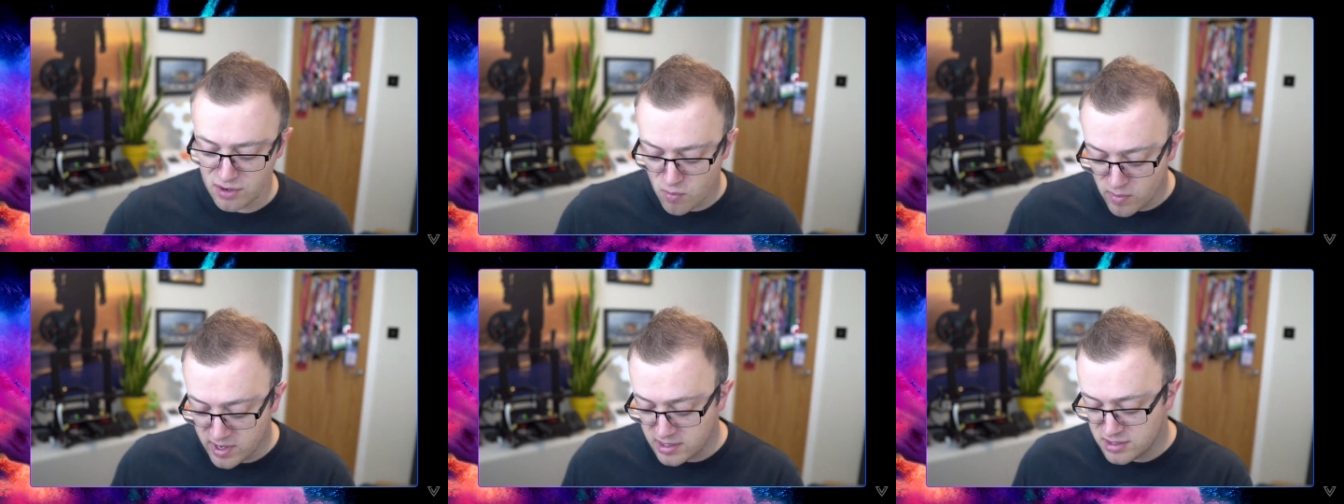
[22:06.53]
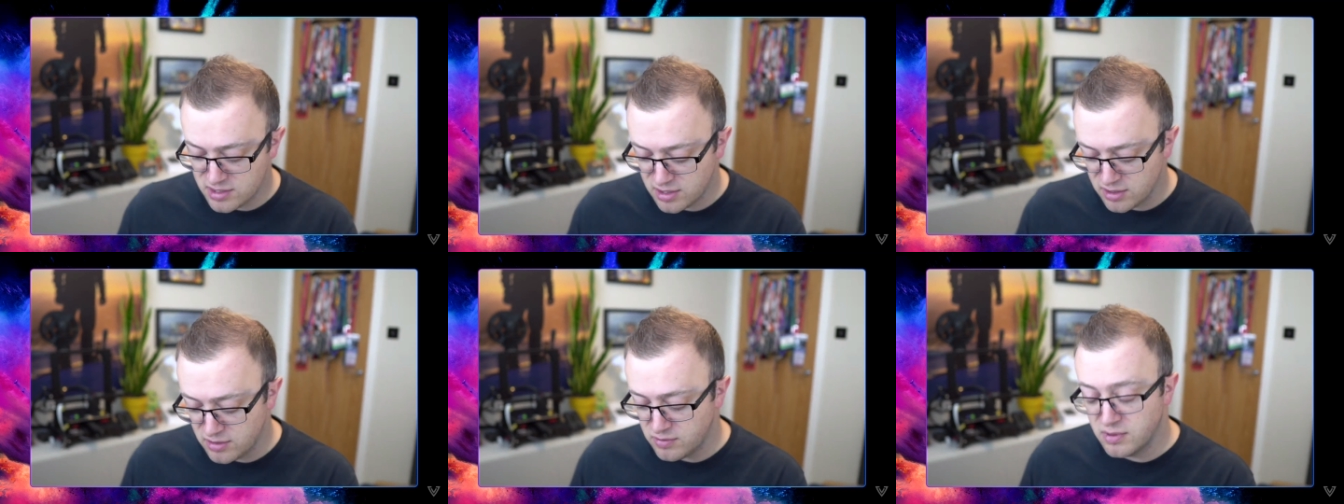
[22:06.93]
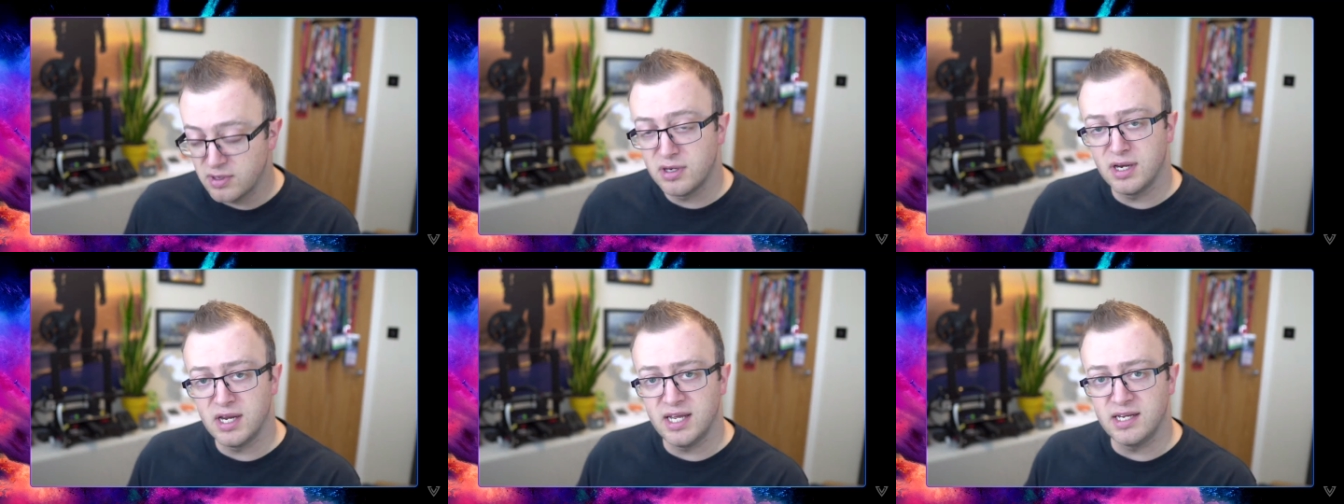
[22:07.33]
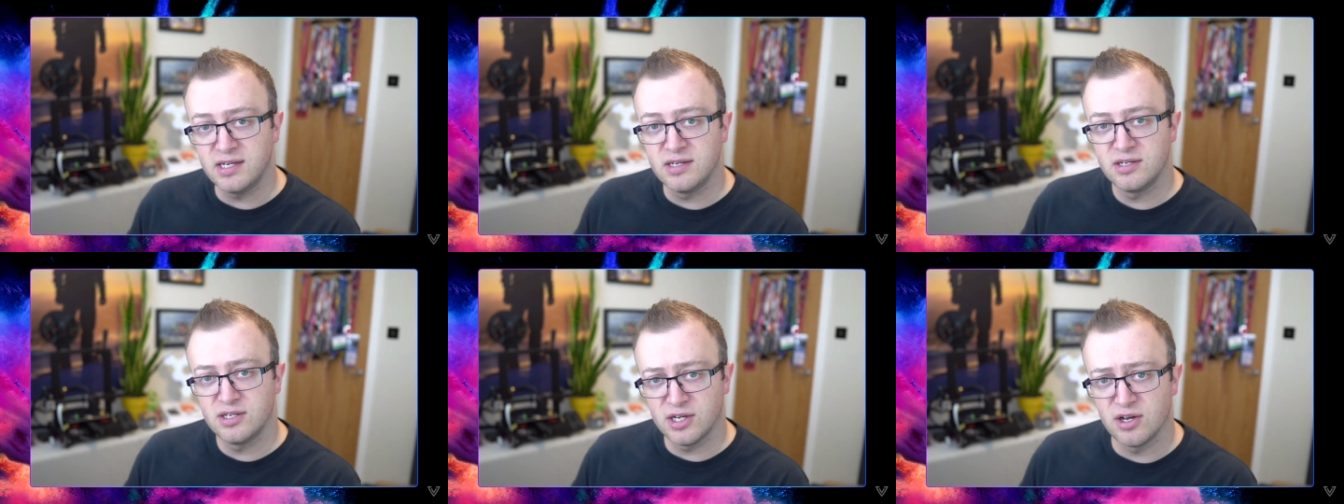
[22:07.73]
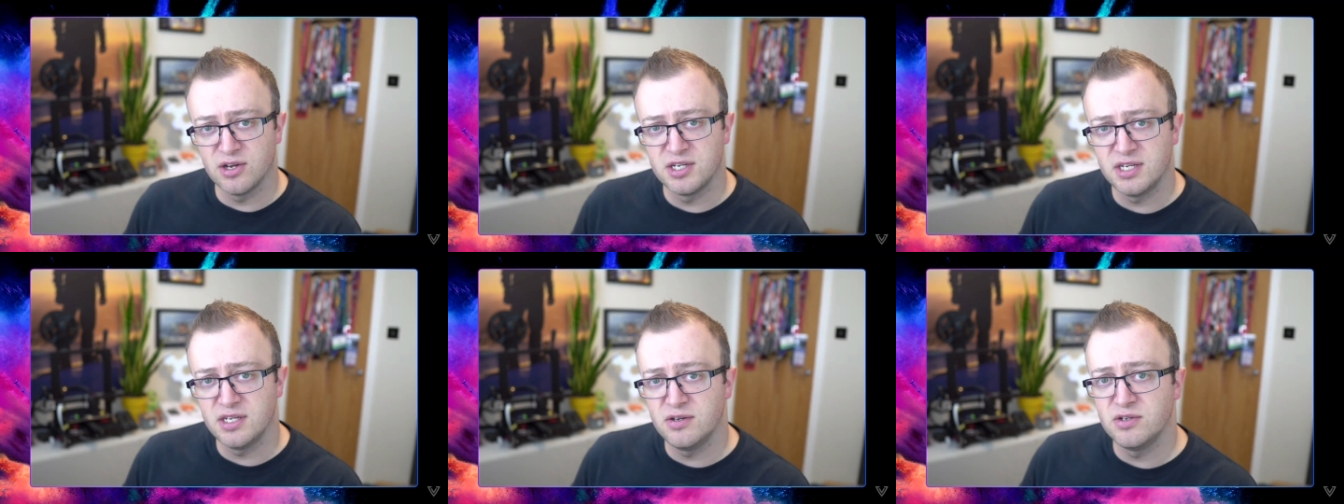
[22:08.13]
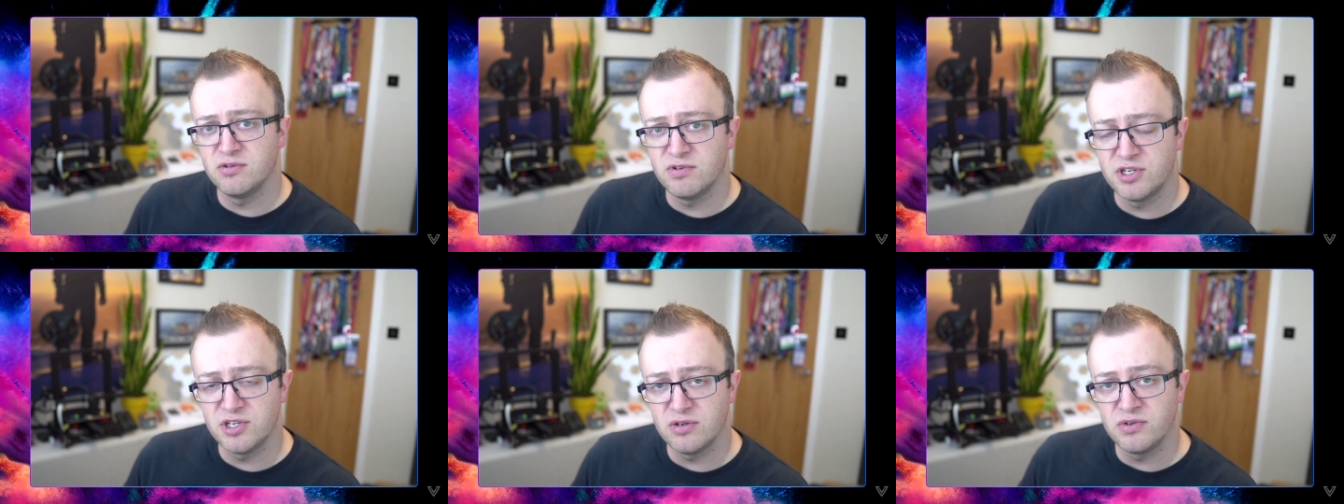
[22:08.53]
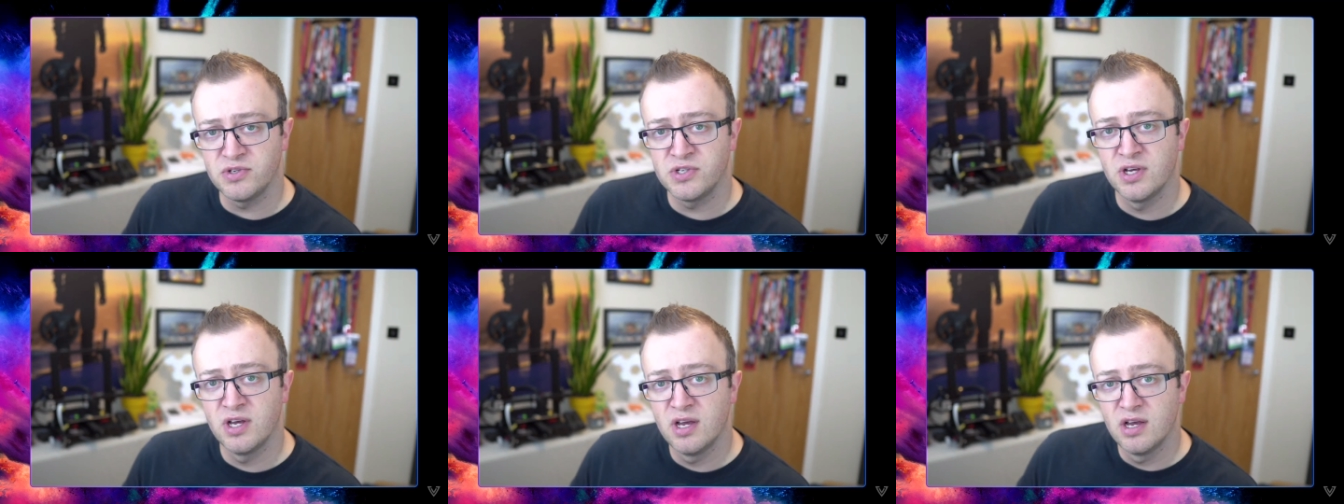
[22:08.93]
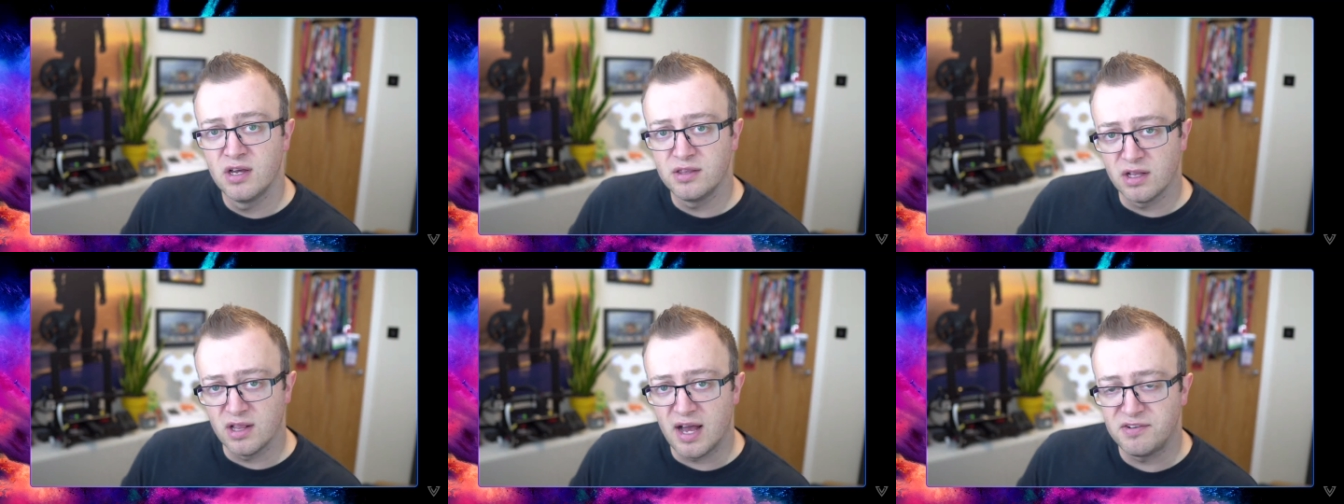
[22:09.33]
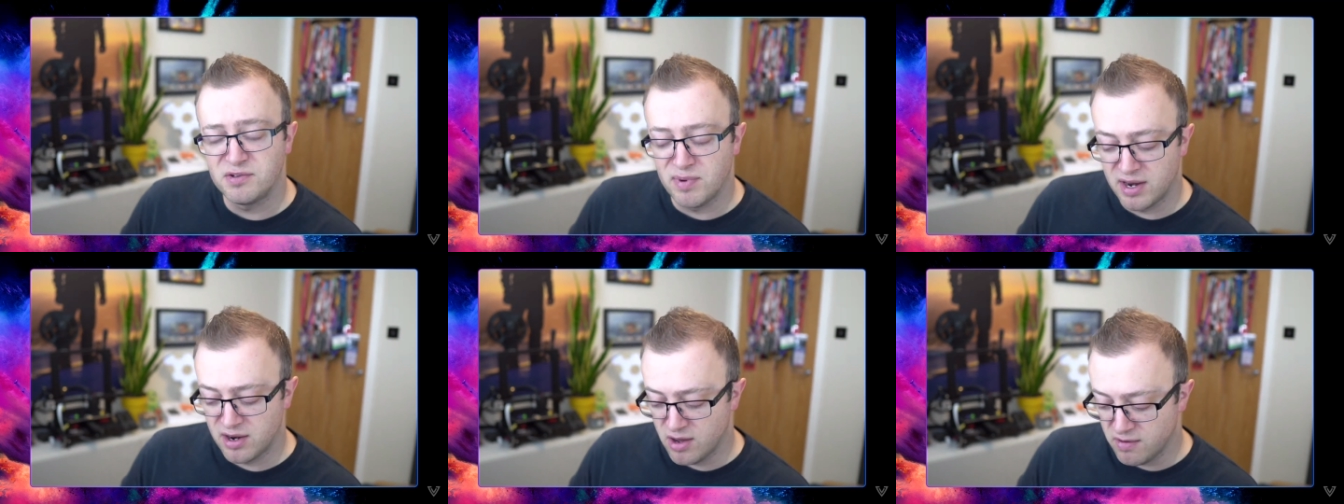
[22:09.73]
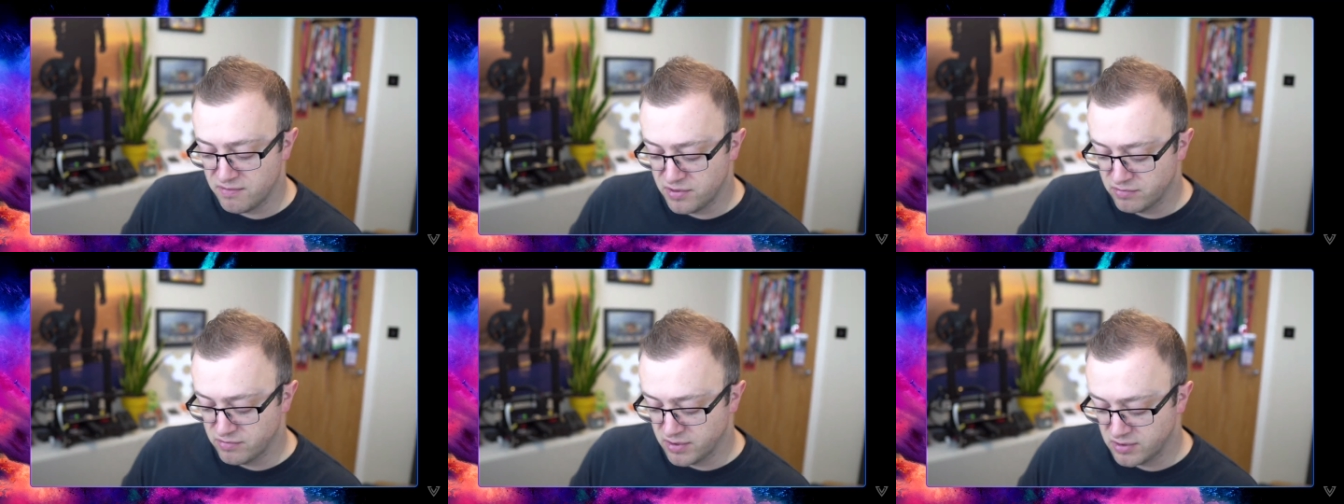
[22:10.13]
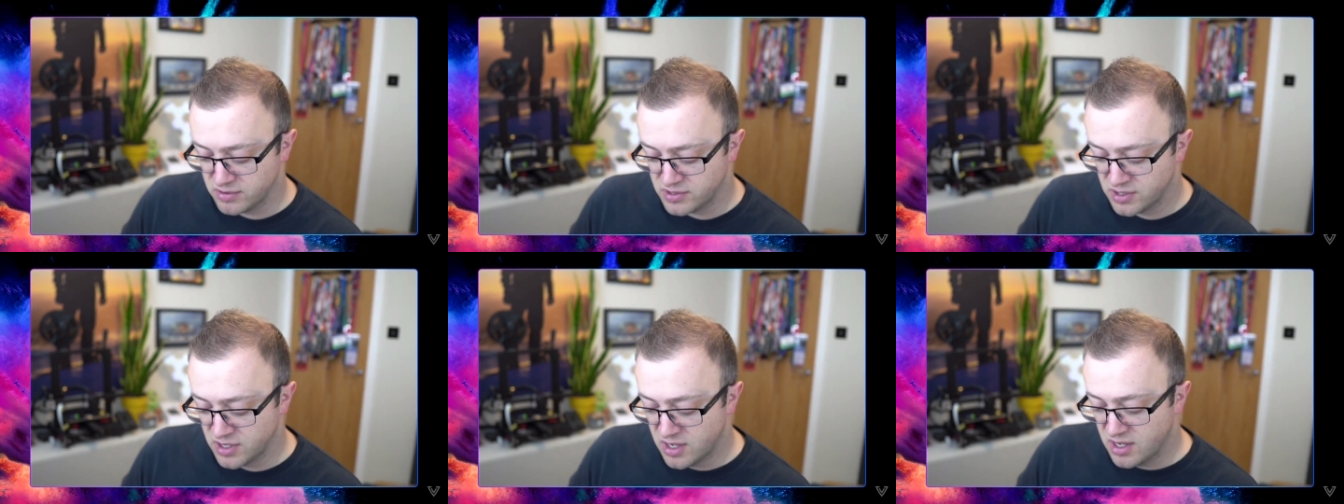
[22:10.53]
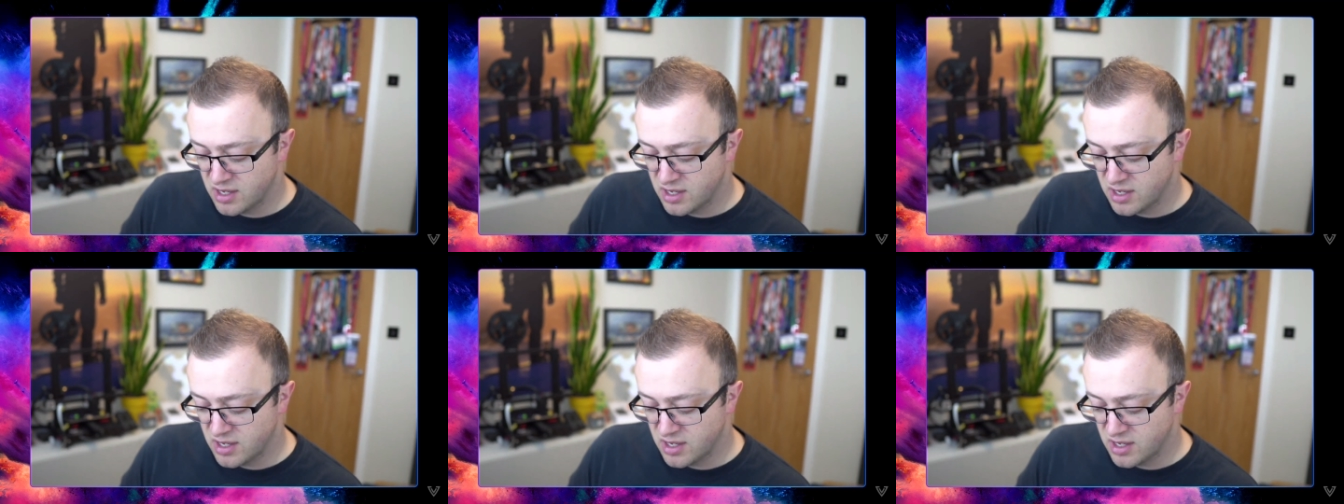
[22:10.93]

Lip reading: And we do need to continue to reduce the lifespan of the roots.